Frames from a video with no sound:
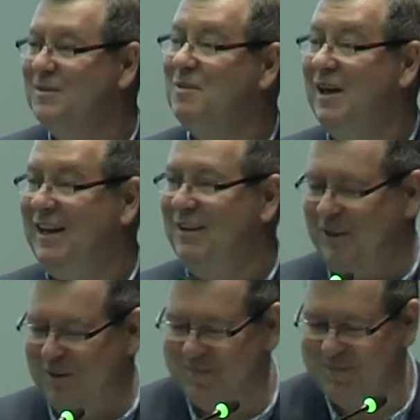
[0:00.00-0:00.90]
to any of
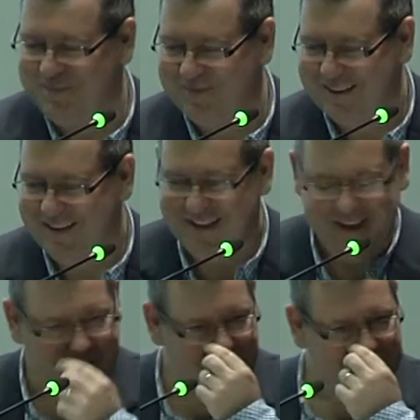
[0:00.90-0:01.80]

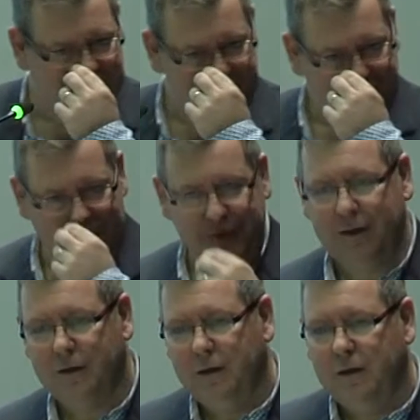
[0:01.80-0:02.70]
them. I
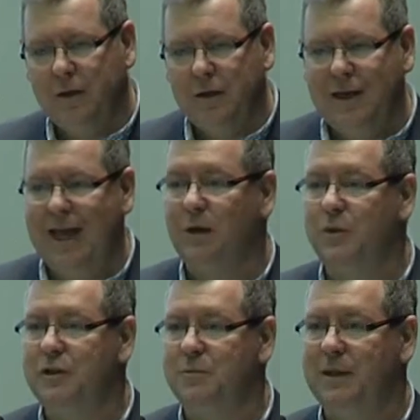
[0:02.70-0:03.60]
think
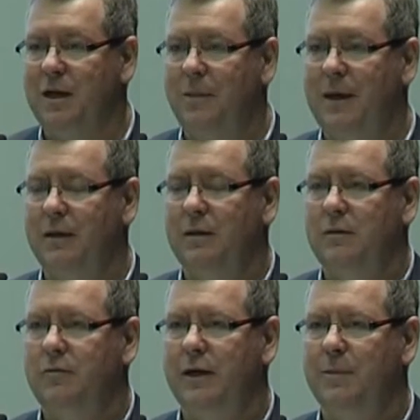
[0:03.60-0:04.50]
language is becoming
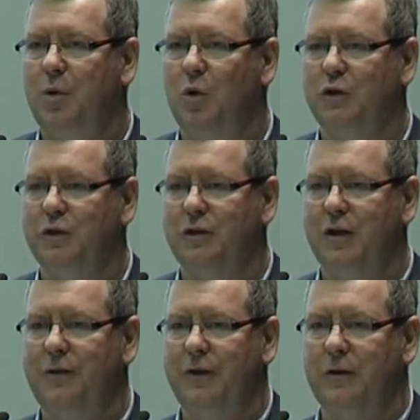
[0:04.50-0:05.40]
really important, and
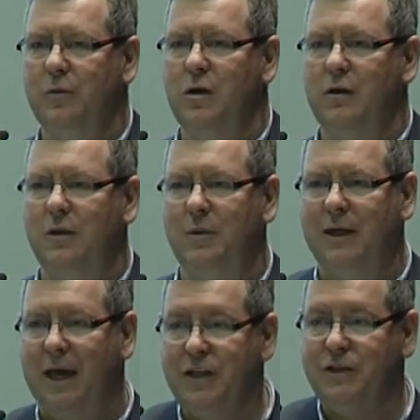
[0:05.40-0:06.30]
I think the word
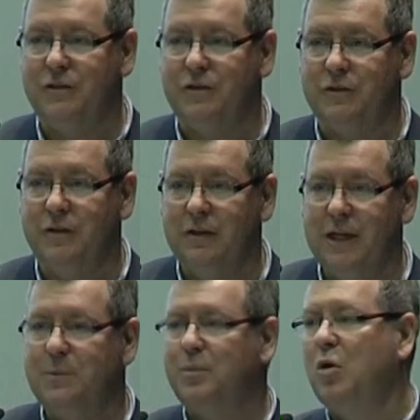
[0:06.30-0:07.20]
communications
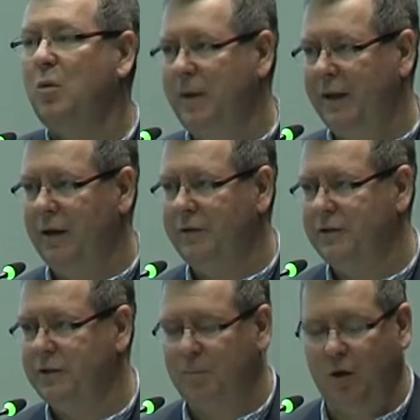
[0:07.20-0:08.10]
is probably going to
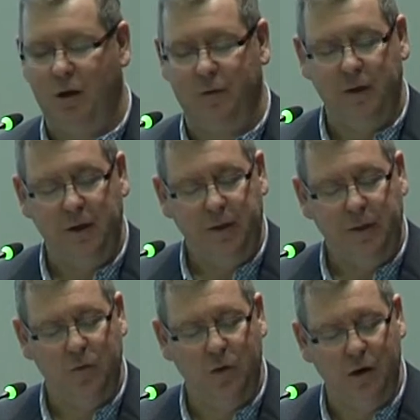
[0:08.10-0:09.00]
supplant
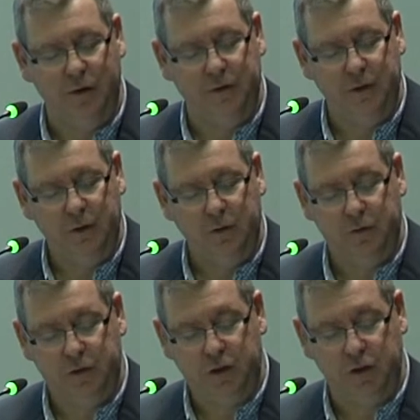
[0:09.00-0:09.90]
the word, or
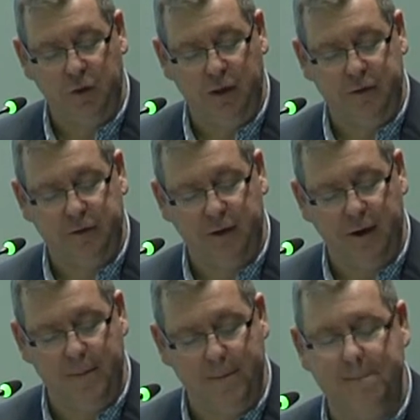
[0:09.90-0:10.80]
it's 2 words,
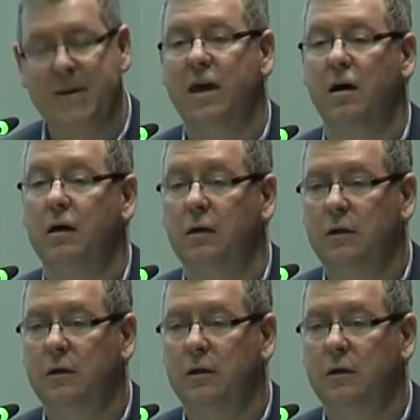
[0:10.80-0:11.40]
PR,